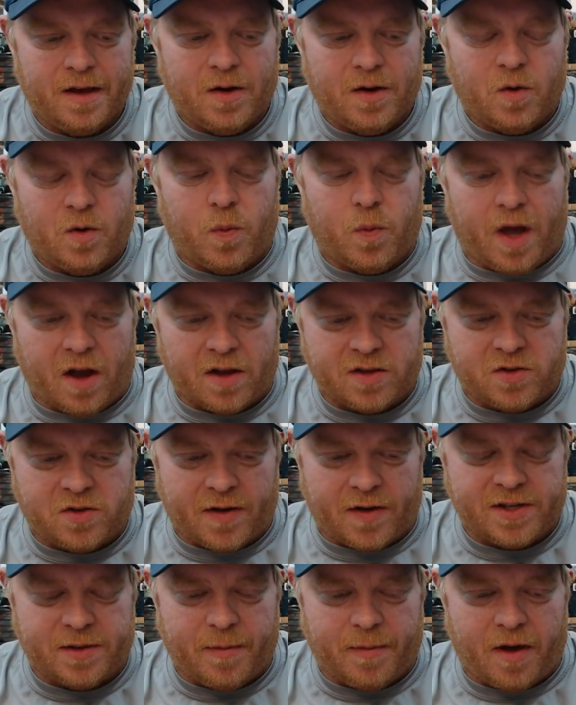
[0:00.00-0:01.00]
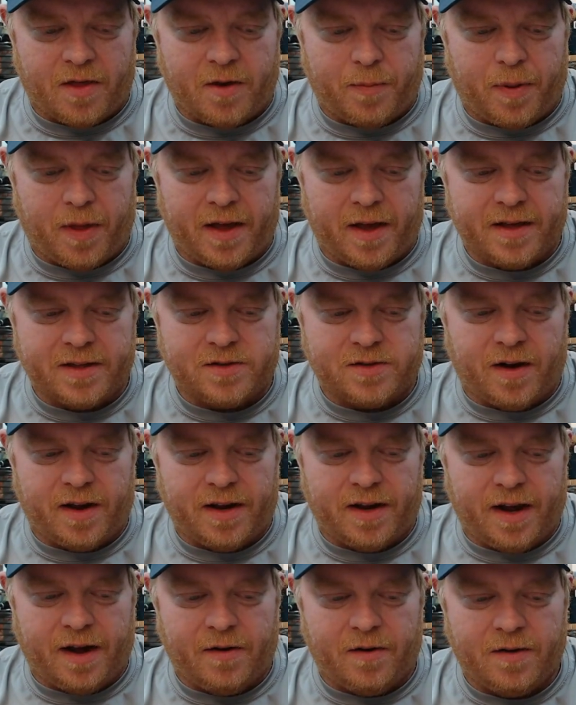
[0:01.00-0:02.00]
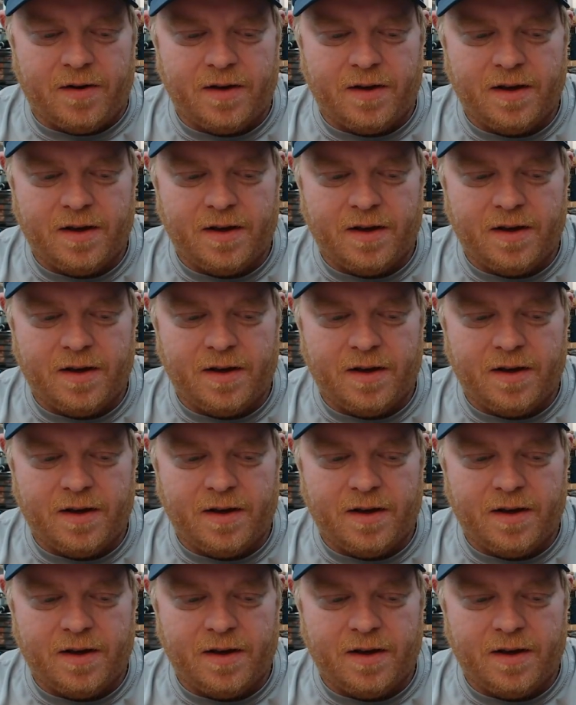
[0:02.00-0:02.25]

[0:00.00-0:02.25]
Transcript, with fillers: We also have some other plans right now.